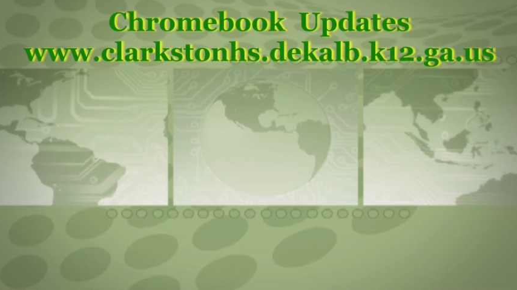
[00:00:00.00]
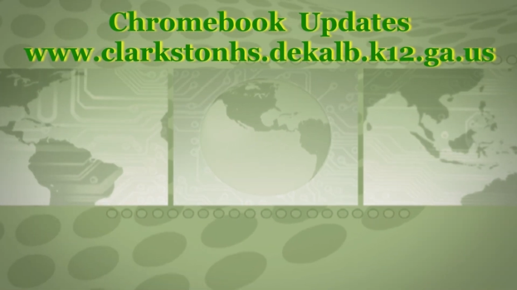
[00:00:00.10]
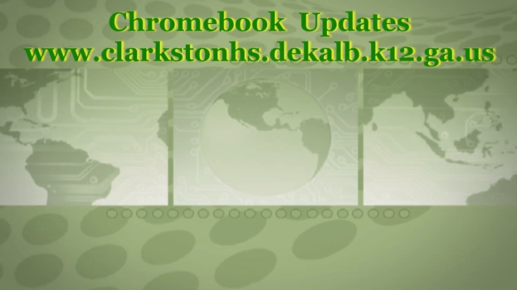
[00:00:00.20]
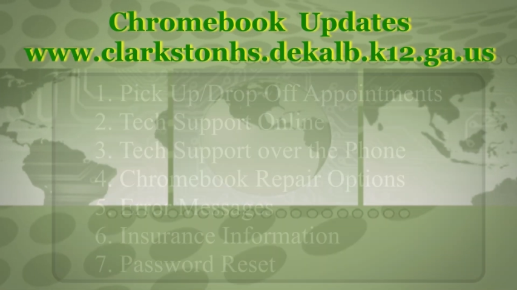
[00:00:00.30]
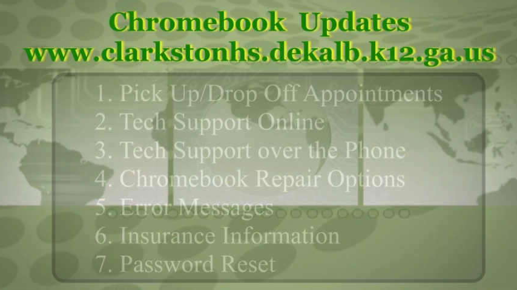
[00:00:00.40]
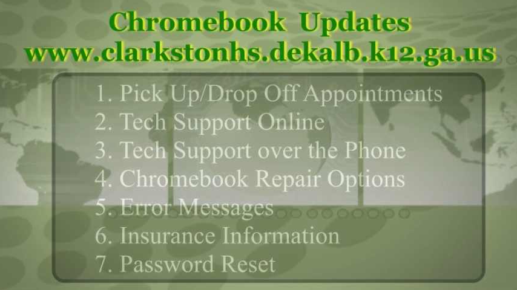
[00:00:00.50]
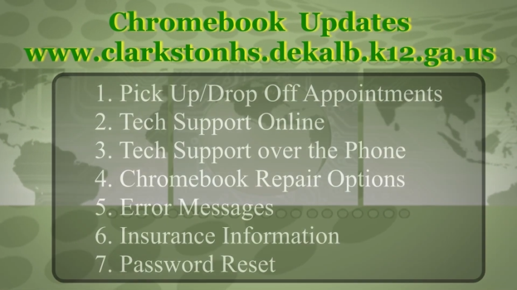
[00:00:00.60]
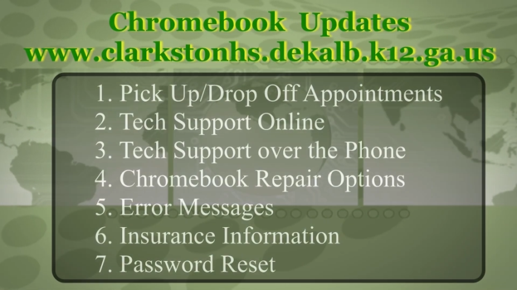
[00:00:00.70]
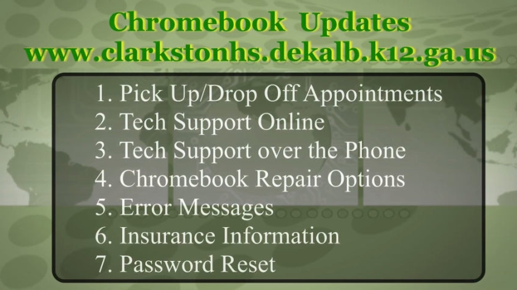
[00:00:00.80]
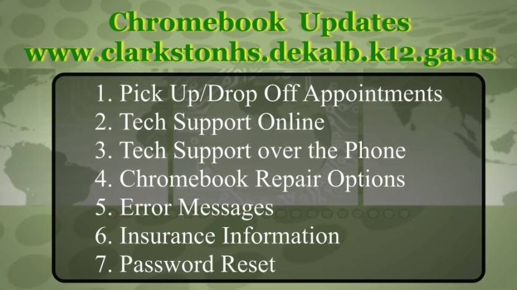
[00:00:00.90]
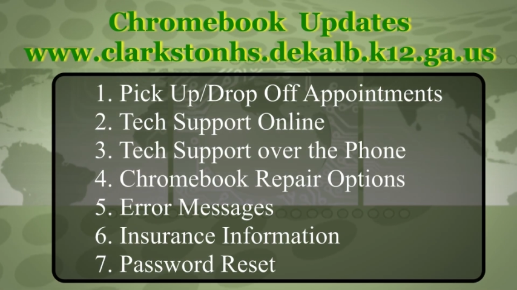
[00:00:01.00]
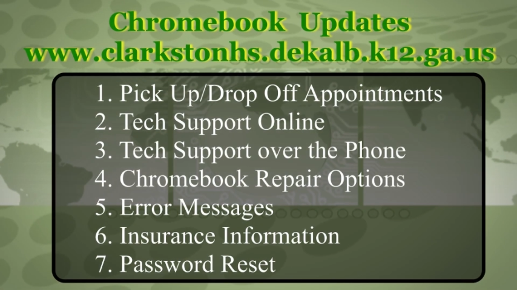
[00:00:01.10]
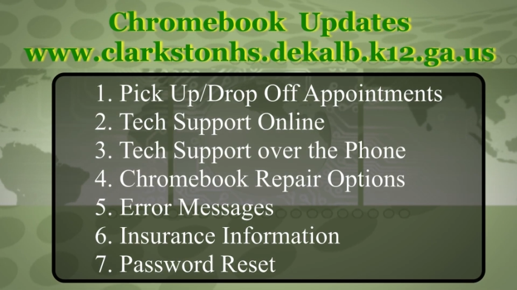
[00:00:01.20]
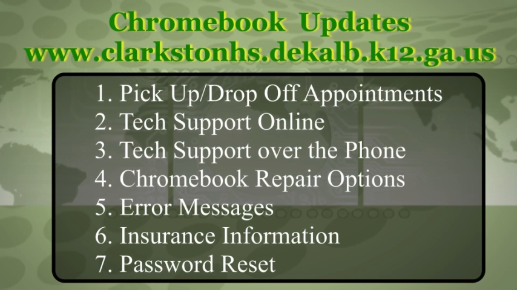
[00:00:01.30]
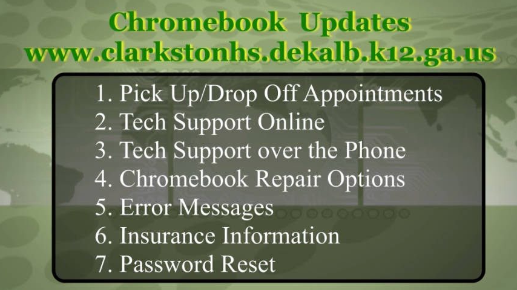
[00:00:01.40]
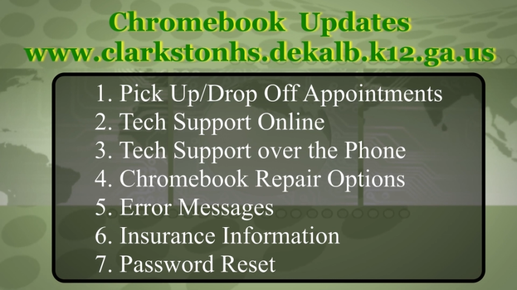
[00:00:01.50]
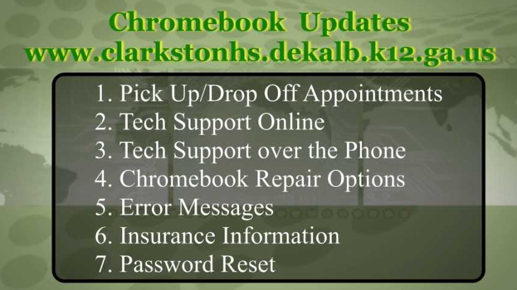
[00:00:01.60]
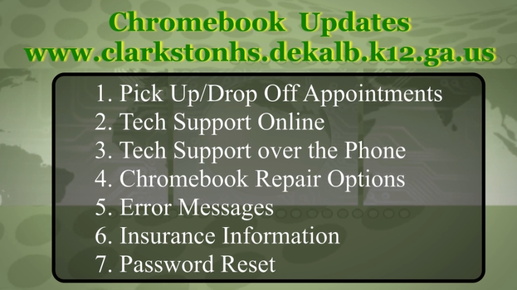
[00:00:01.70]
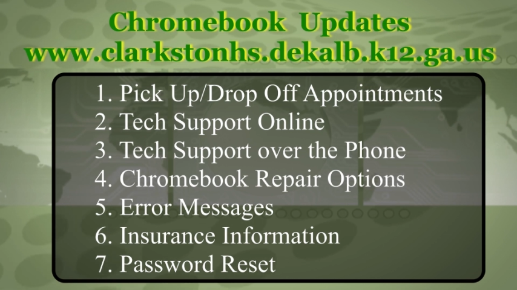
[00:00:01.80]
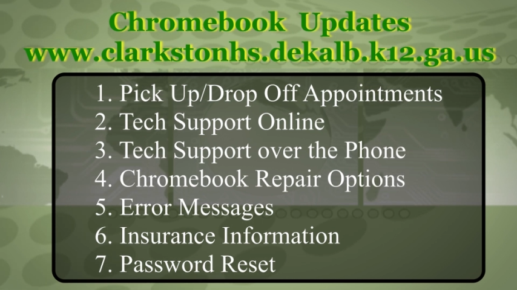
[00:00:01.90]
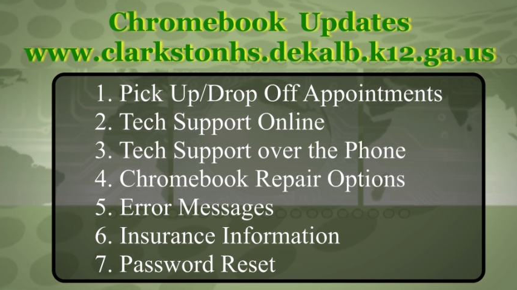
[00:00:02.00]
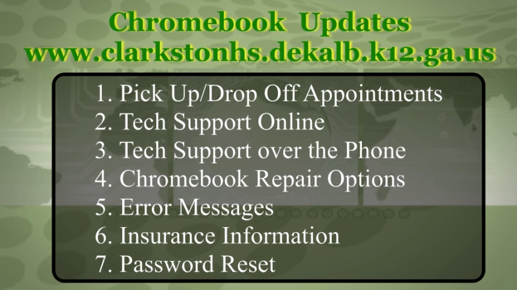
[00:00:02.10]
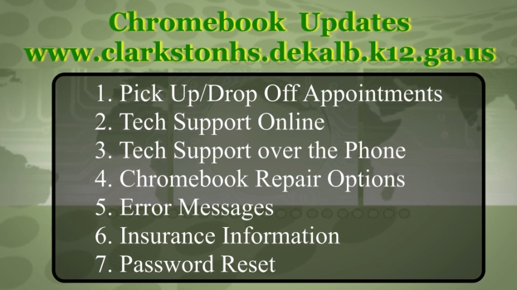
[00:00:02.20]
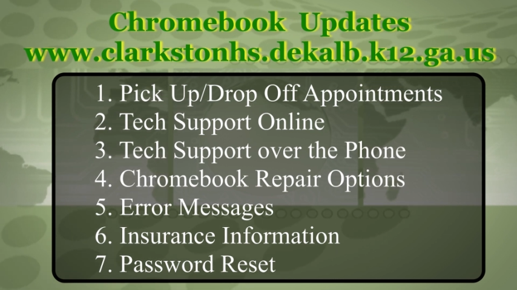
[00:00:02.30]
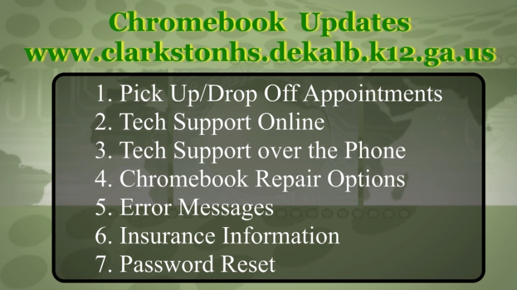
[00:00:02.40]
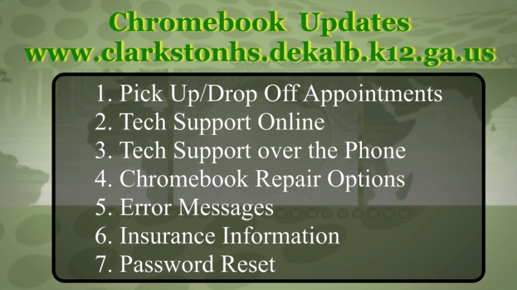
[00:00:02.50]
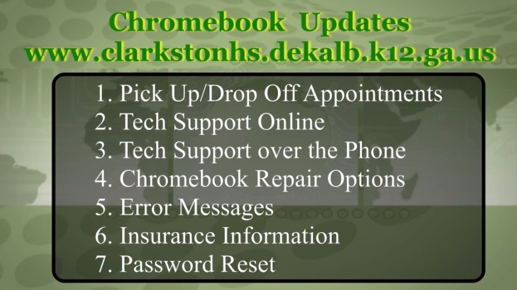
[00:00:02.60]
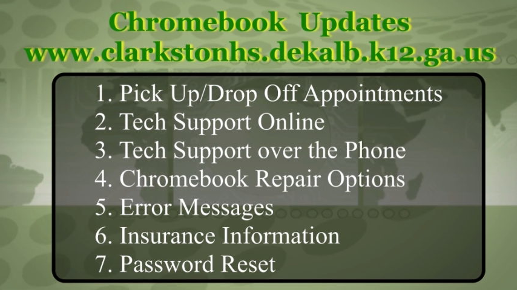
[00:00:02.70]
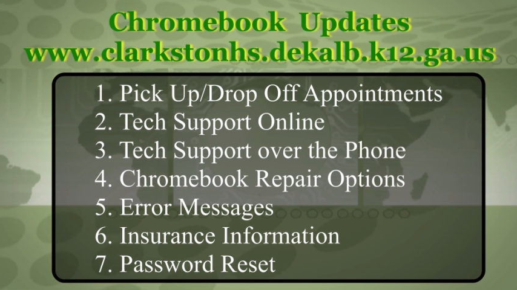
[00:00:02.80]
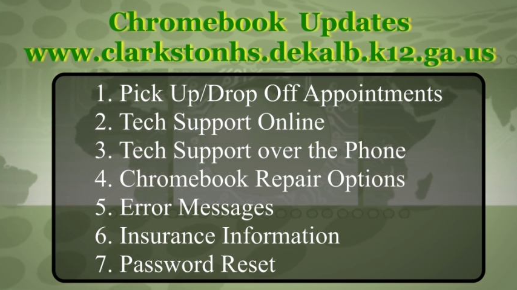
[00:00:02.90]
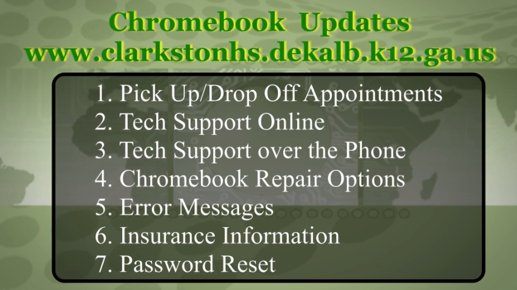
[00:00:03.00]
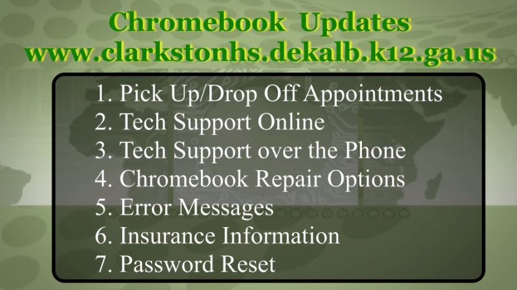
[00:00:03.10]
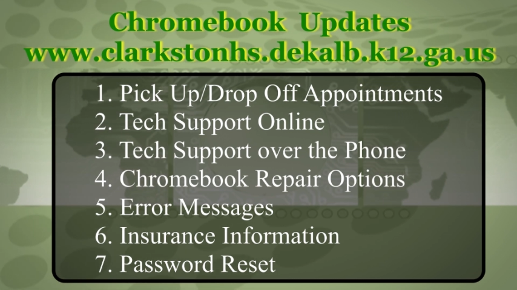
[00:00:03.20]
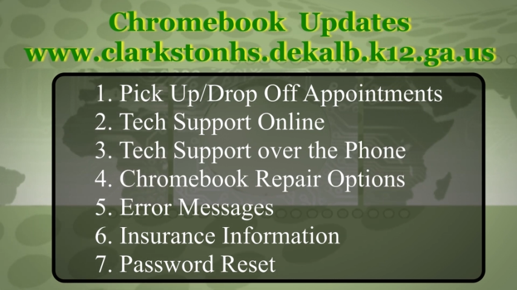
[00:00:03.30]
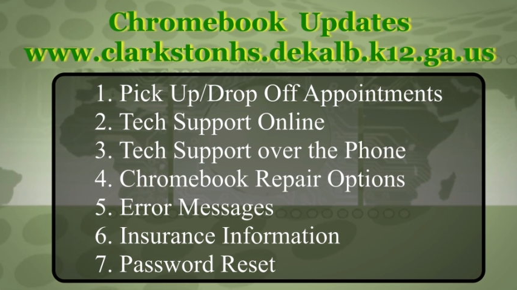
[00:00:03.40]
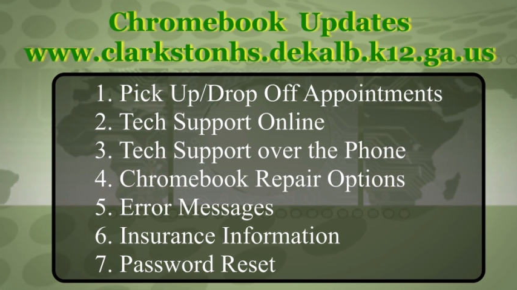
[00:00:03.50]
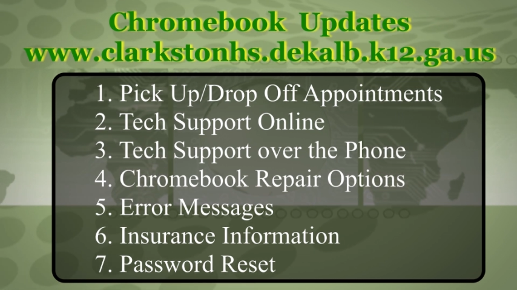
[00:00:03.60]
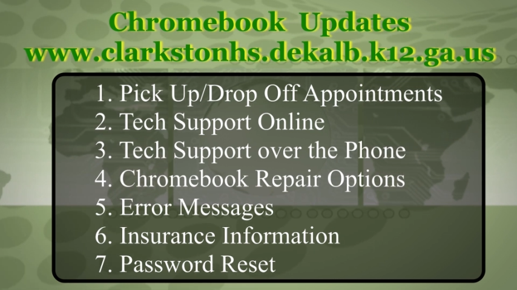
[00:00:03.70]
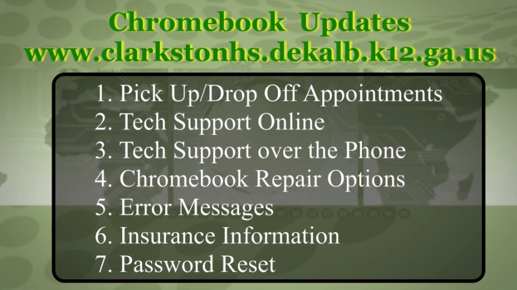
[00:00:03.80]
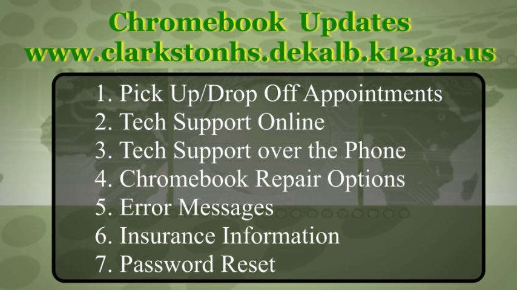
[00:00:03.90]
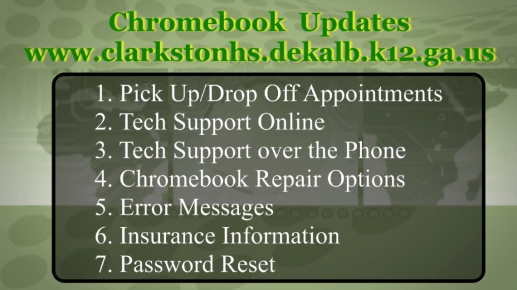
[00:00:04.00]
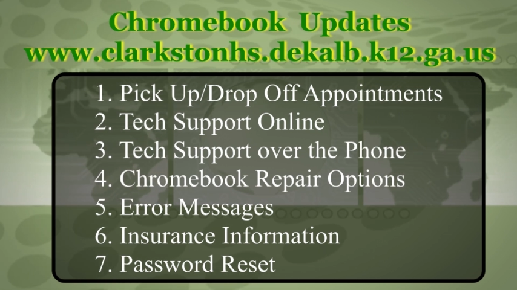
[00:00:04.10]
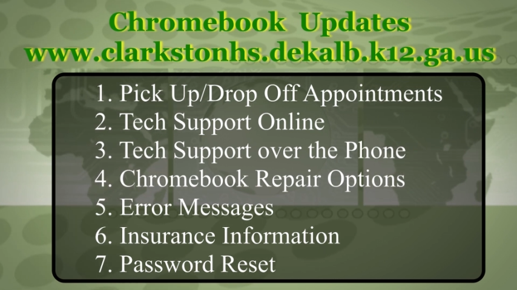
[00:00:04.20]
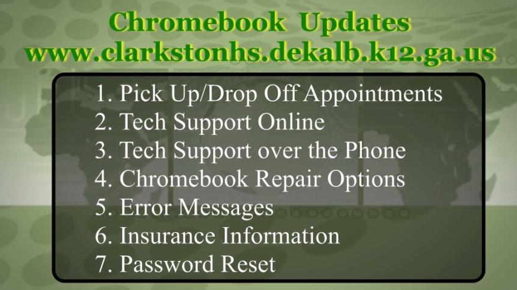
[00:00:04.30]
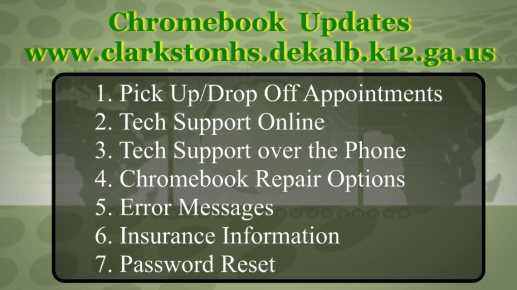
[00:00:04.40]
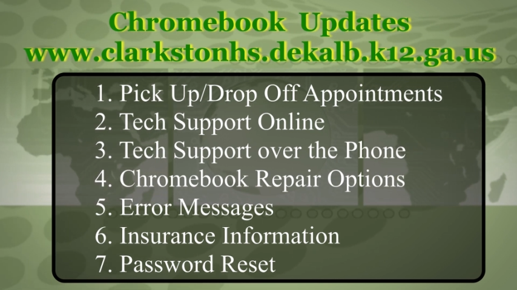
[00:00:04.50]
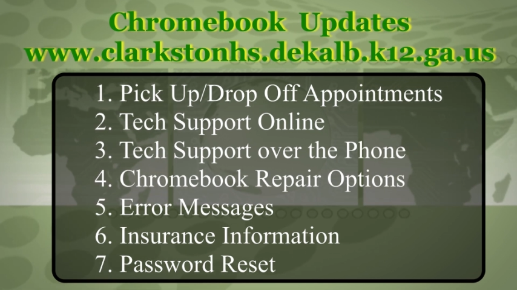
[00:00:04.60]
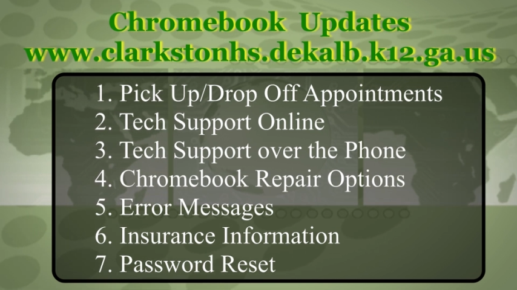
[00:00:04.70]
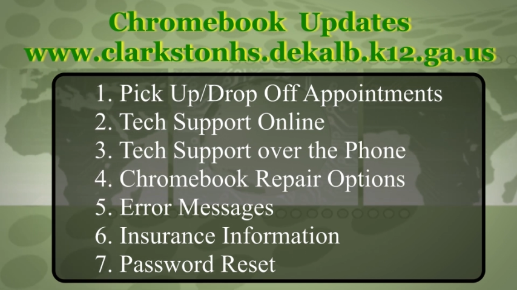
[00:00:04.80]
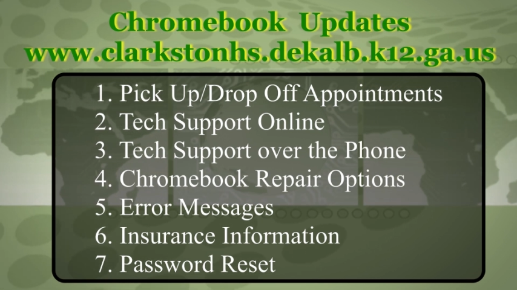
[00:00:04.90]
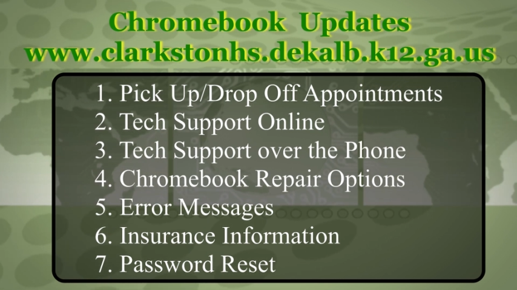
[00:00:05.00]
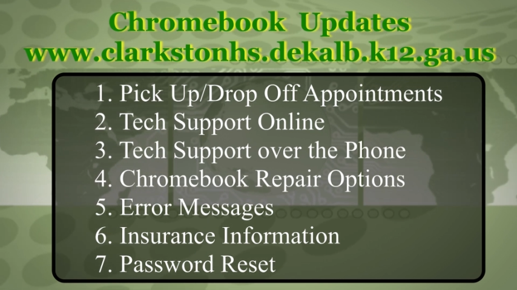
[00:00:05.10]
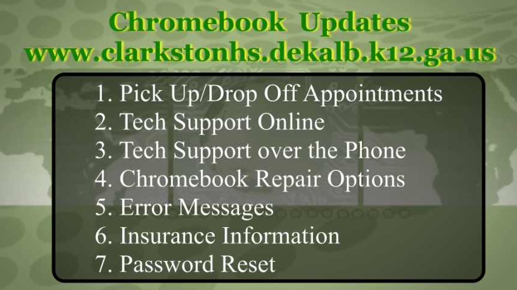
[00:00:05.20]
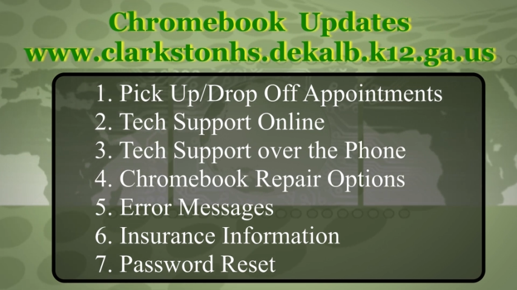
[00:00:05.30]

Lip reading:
(no speaker visible)